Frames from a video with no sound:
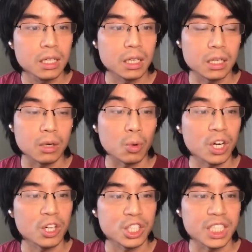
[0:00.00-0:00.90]

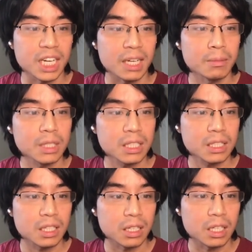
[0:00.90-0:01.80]
100 times
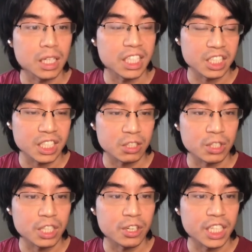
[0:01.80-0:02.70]
in a single
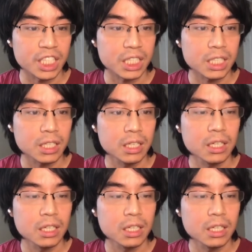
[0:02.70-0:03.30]
iteration,